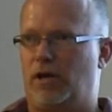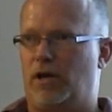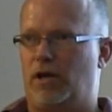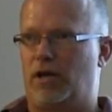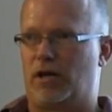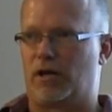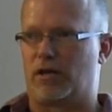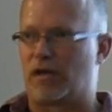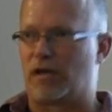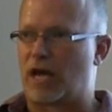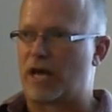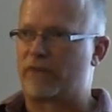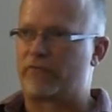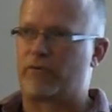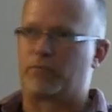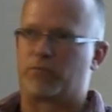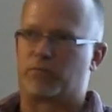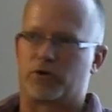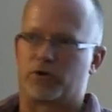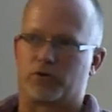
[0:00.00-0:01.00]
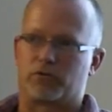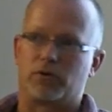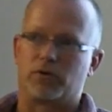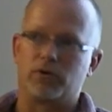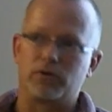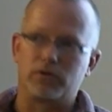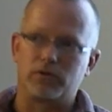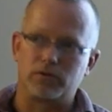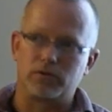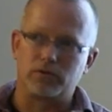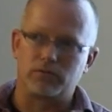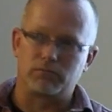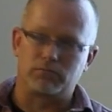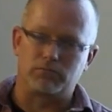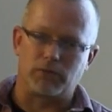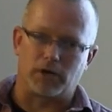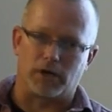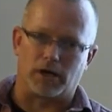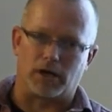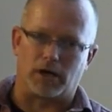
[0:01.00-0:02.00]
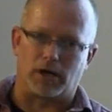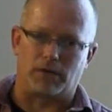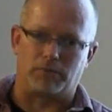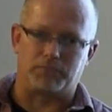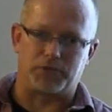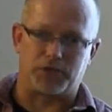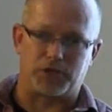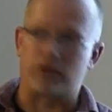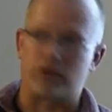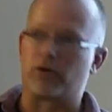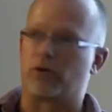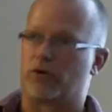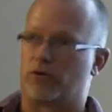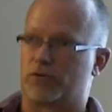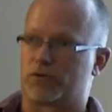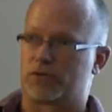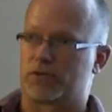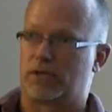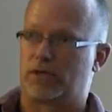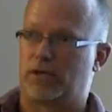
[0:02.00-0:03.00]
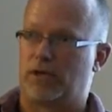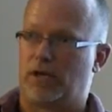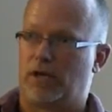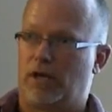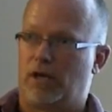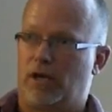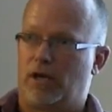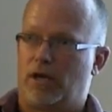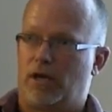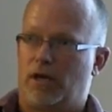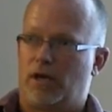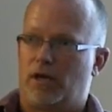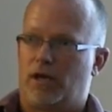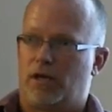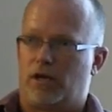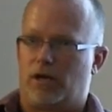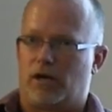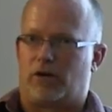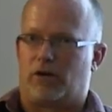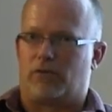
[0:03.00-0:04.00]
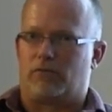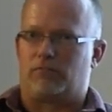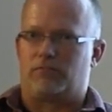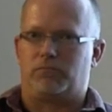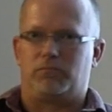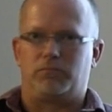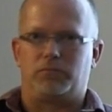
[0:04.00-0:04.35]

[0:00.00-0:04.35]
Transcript: And a lot of them were uh, shared host. Now,